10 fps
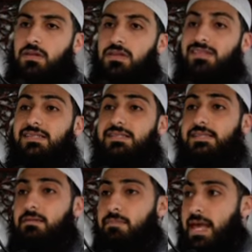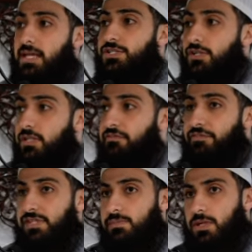This is the major
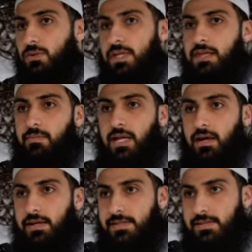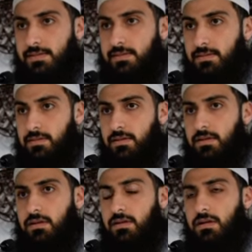difference between them and us.
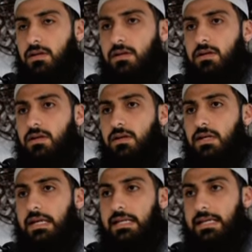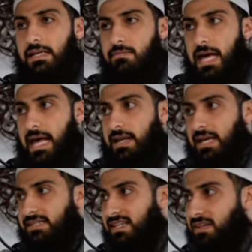Al-Iman
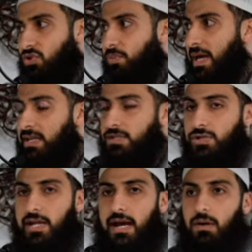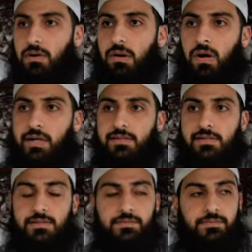has yet to penetrate our hearts.